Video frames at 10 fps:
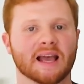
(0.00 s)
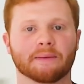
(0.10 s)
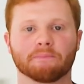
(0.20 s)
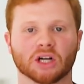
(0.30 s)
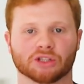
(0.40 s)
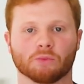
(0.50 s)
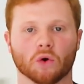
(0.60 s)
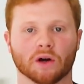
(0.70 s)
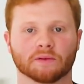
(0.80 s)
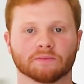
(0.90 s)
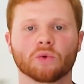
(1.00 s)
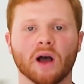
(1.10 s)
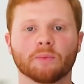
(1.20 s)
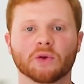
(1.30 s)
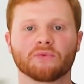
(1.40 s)
and much more. This will
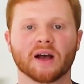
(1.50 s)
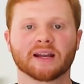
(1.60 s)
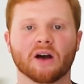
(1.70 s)
help you find